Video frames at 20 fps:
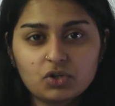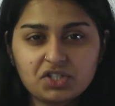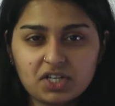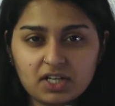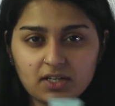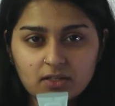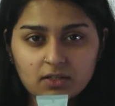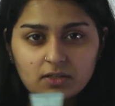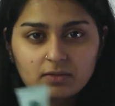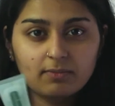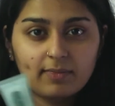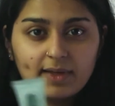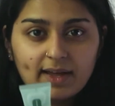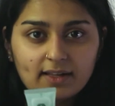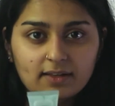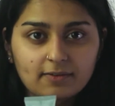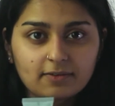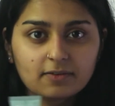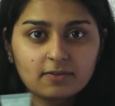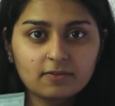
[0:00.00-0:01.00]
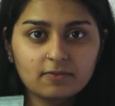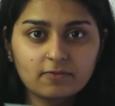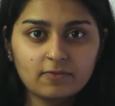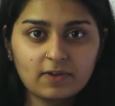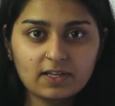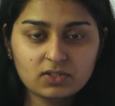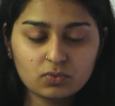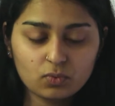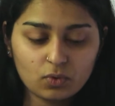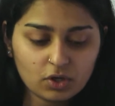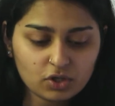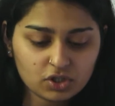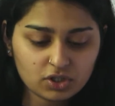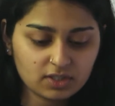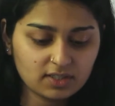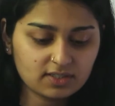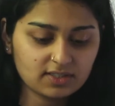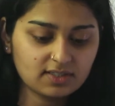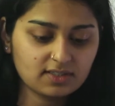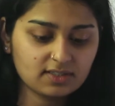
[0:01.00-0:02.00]
gentle, mild face wash.
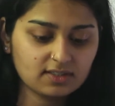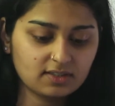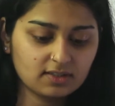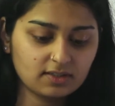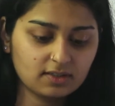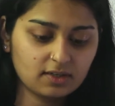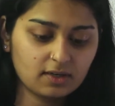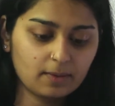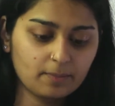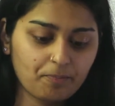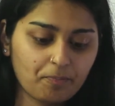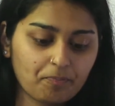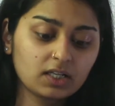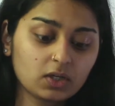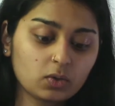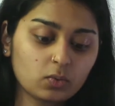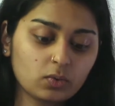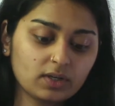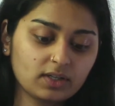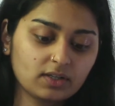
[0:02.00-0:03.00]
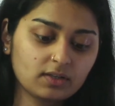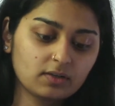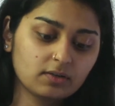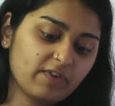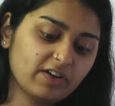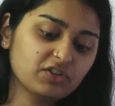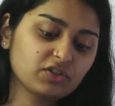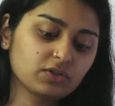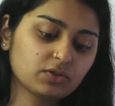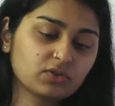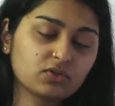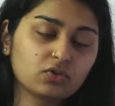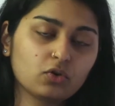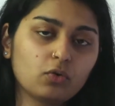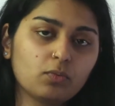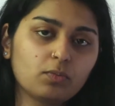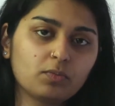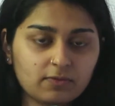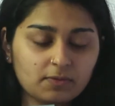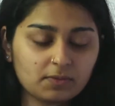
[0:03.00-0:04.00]
This is the liquid facial
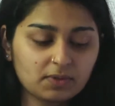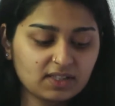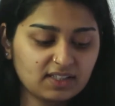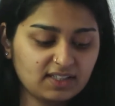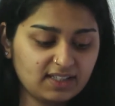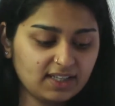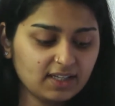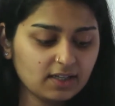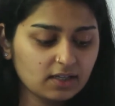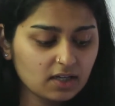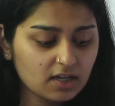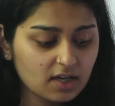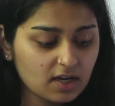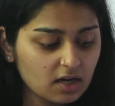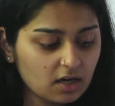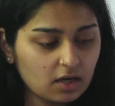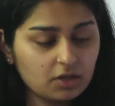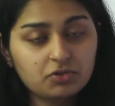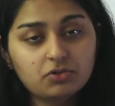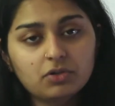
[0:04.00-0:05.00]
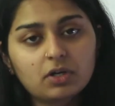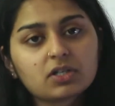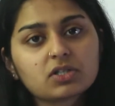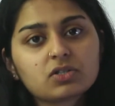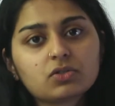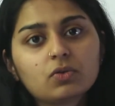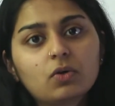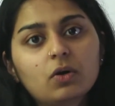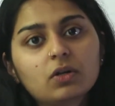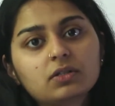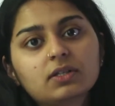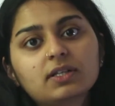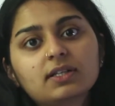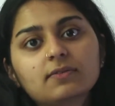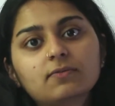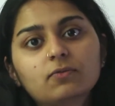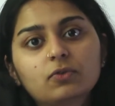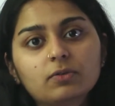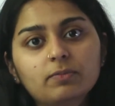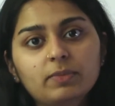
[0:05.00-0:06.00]
soap from Clinique. A drugstore
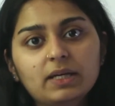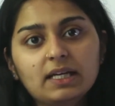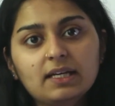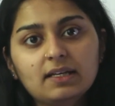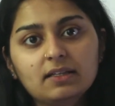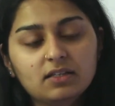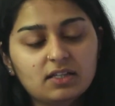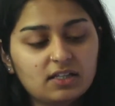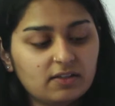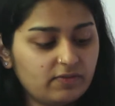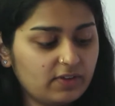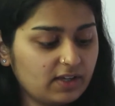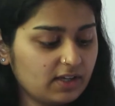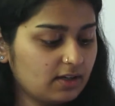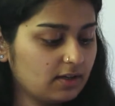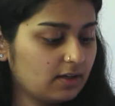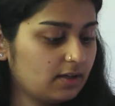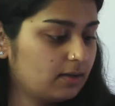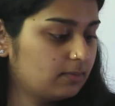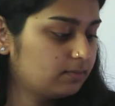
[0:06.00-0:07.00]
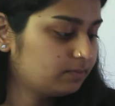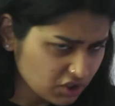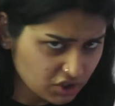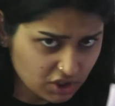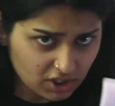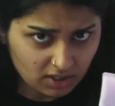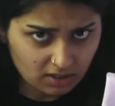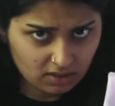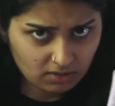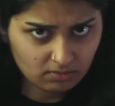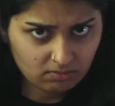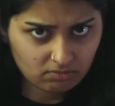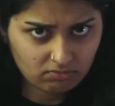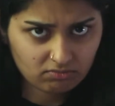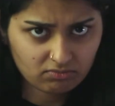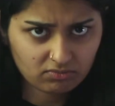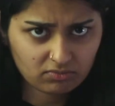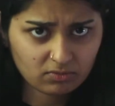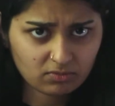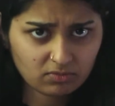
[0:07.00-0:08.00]
alternative would be the Nivea
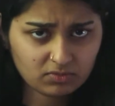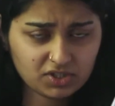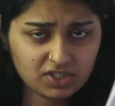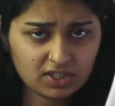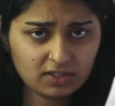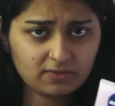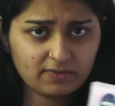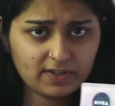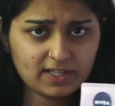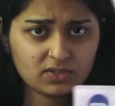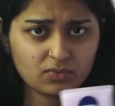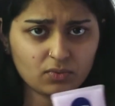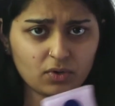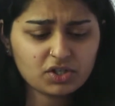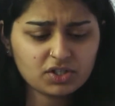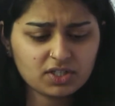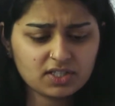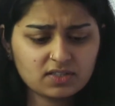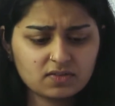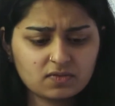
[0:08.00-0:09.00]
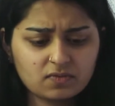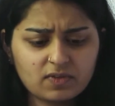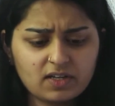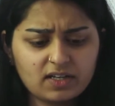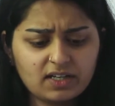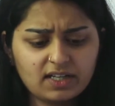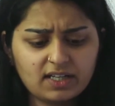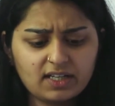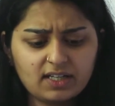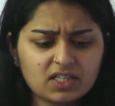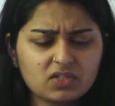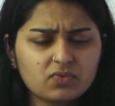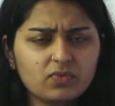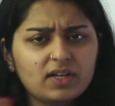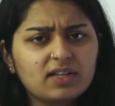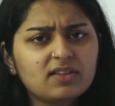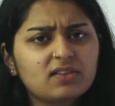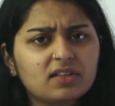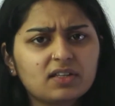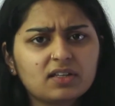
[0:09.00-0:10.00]
gel face wash. It's very
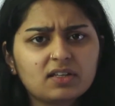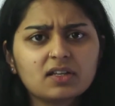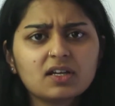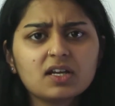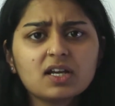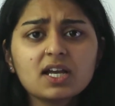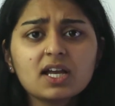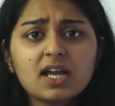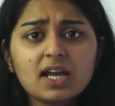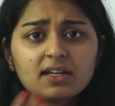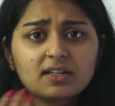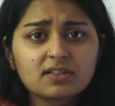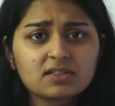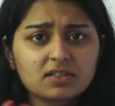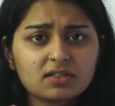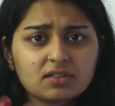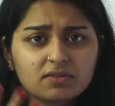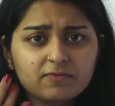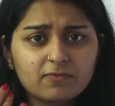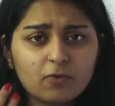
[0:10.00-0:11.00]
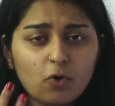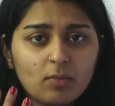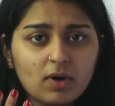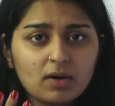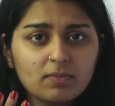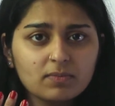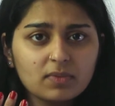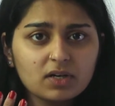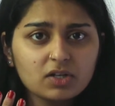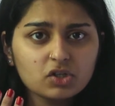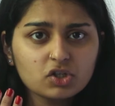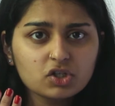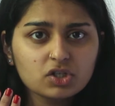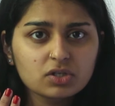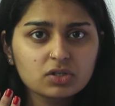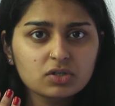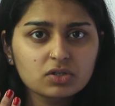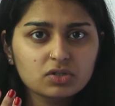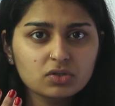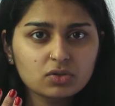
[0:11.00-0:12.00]
thin. It doesn't foam up much,
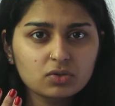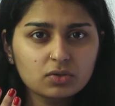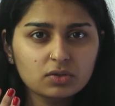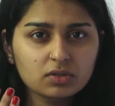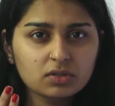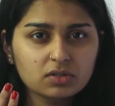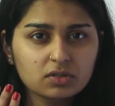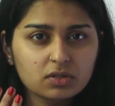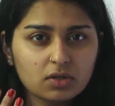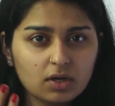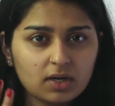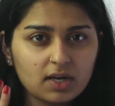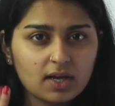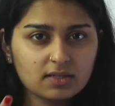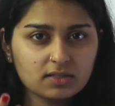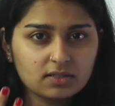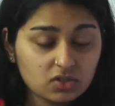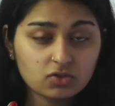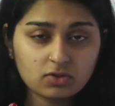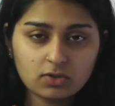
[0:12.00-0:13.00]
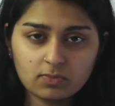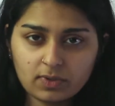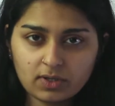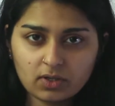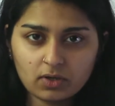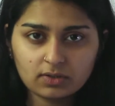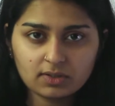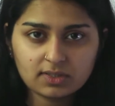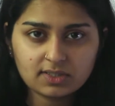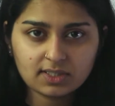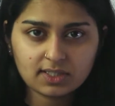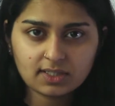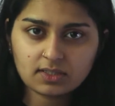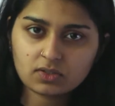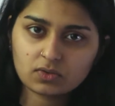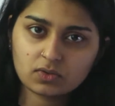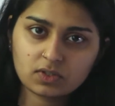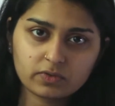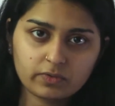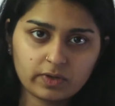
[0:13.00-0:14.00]
so it's not as stripping on the skin.
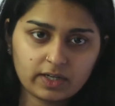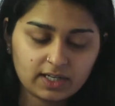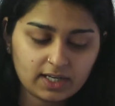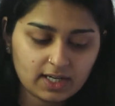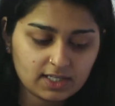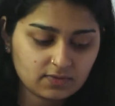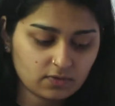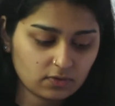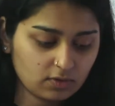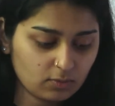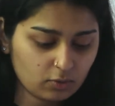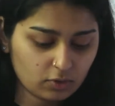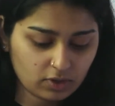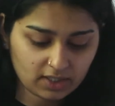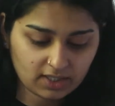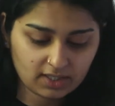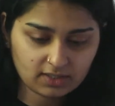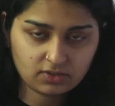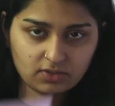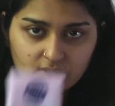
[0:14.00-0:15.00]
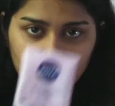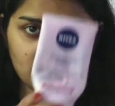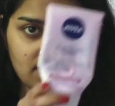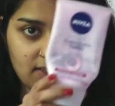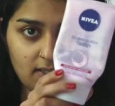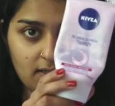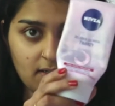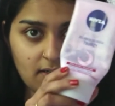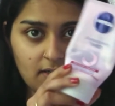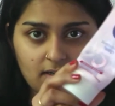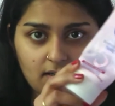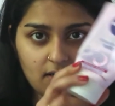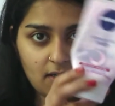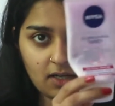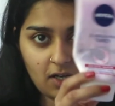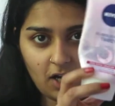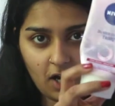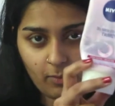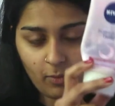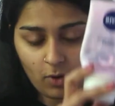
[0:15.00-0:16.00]
So it's very nice for the morning. As you can see,
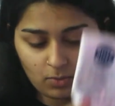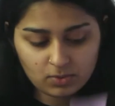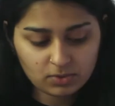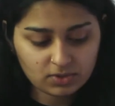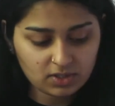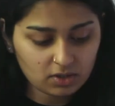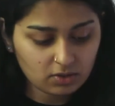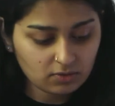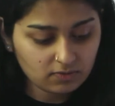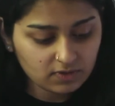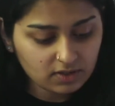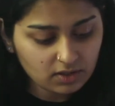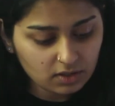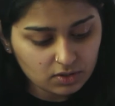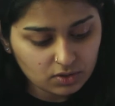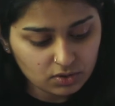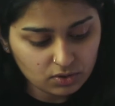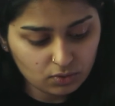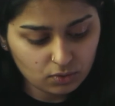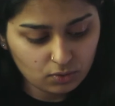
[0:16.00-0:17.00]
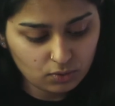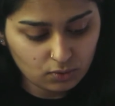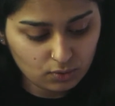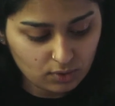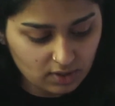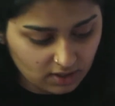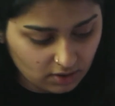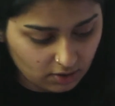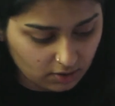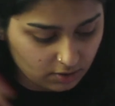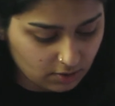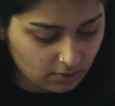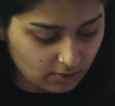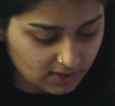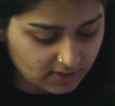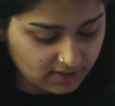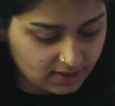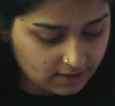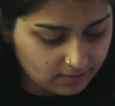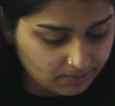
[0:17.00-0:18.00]
I'm almost out of it, so I gotta go
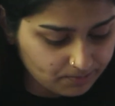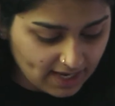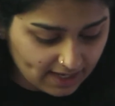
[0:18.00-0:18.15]
get that.